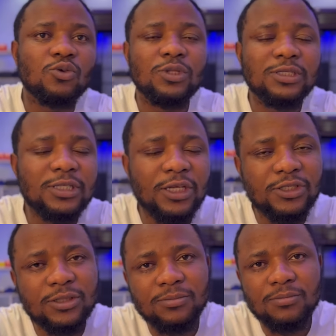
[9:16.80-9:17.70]
to the
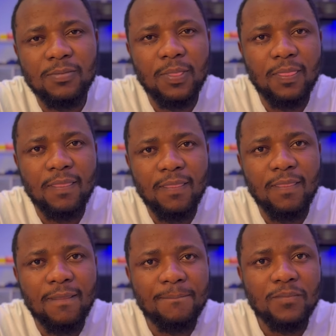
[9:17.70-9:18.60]
stage.
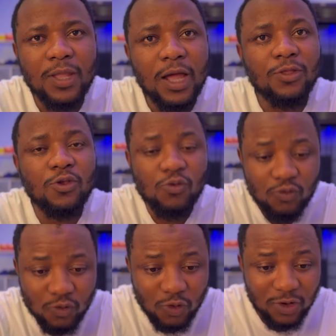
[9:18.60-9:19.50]
How do
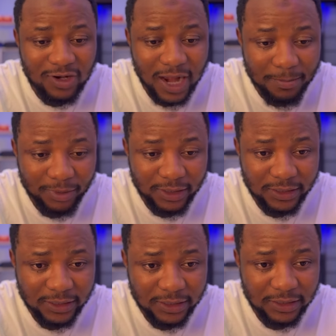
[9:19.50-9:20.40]
you
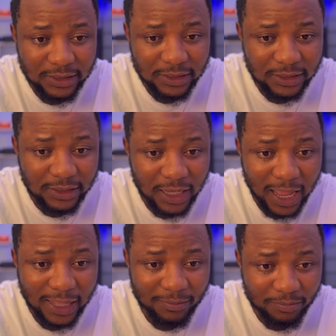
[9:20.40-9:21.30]
grabbing
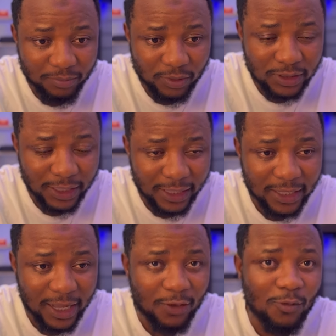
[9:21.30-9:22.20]
at both
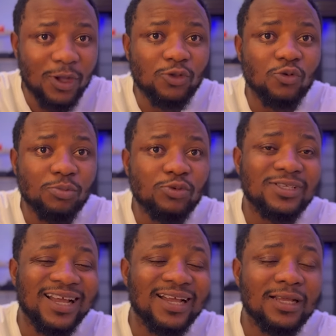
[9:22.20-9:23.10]
legs and you want to
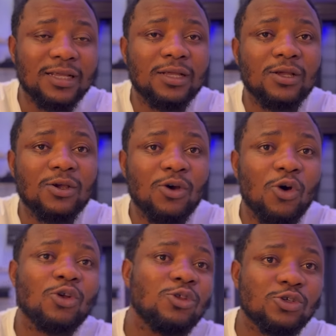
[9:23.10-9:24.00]
put her
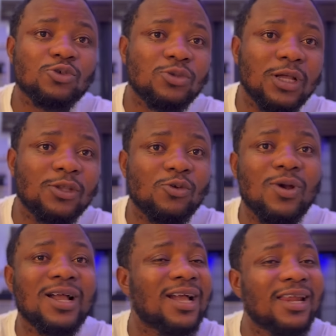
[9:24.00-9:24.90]
on your shoulder? You
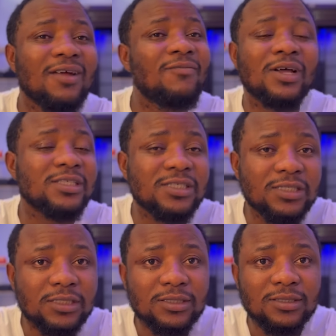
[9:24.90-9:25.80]
want carry and vanish.